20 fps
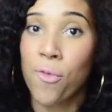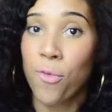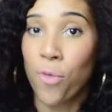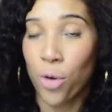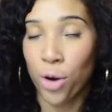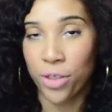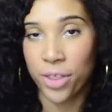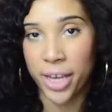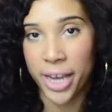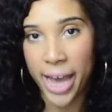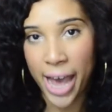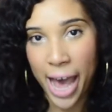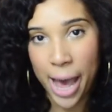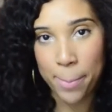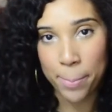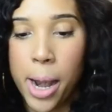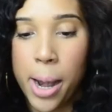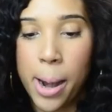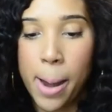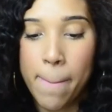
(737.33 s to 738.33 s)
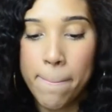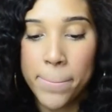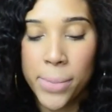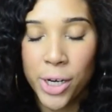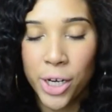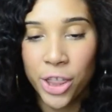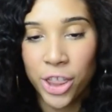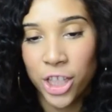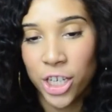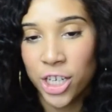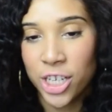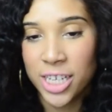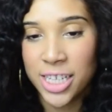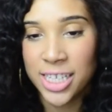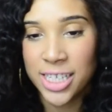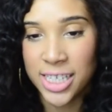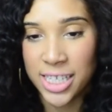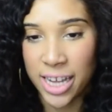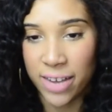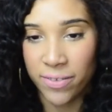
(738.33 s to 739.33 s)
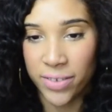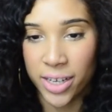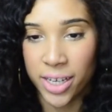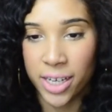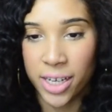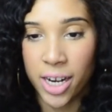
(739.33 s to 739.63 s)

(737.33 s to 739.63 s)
for The Gap. Number 37,